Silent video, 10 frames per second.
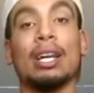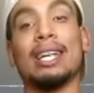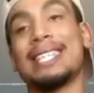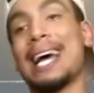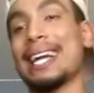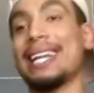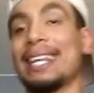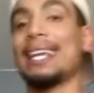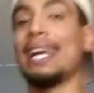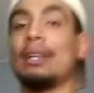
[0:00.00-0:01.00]
attack it
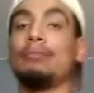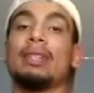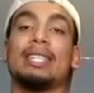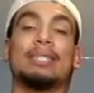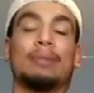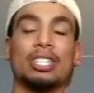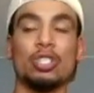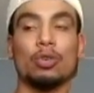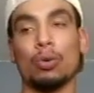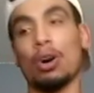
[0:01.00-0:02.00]
again. This makes
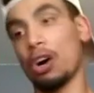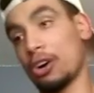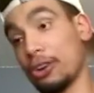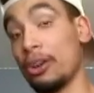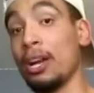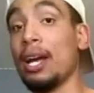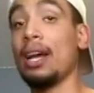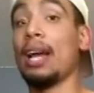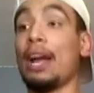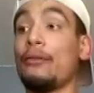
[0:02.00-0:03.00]
you go harder
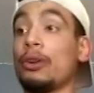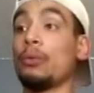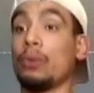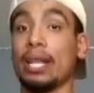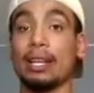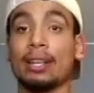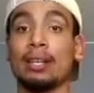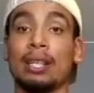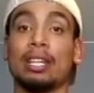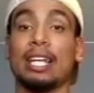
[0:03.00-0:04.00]
every week
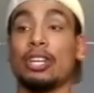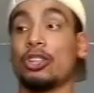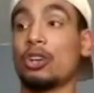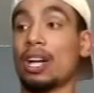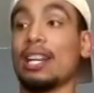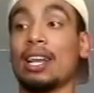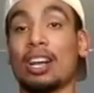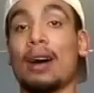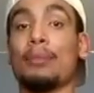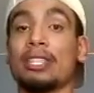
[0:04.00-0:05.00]
that you're trying to
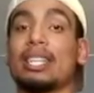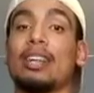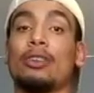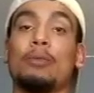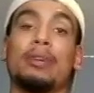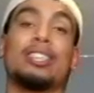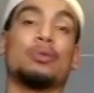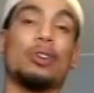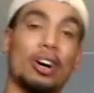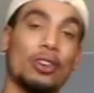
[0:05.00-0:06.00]
accomplish that goal,
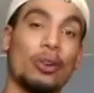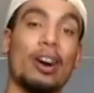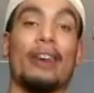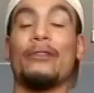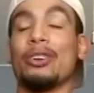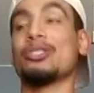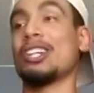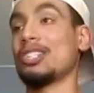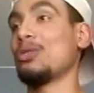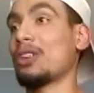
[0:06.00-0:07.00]
because we all know how it feels
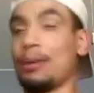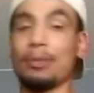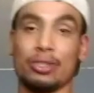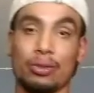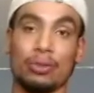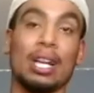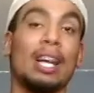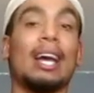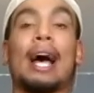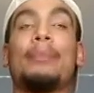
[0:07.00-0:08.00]
not to accomplish a goal.
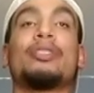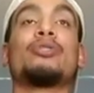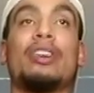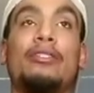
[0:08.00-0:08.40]
It happens to